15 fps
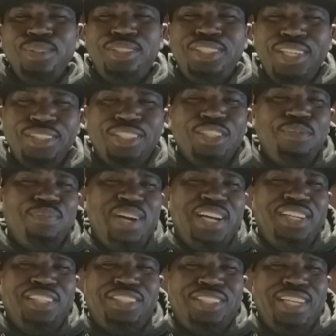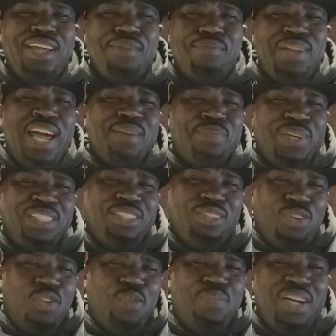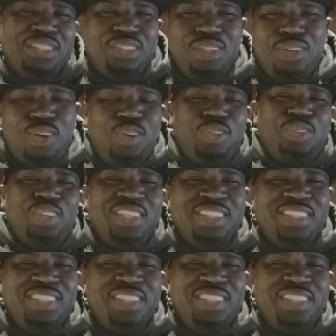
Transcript: tell a black person to go back to a country?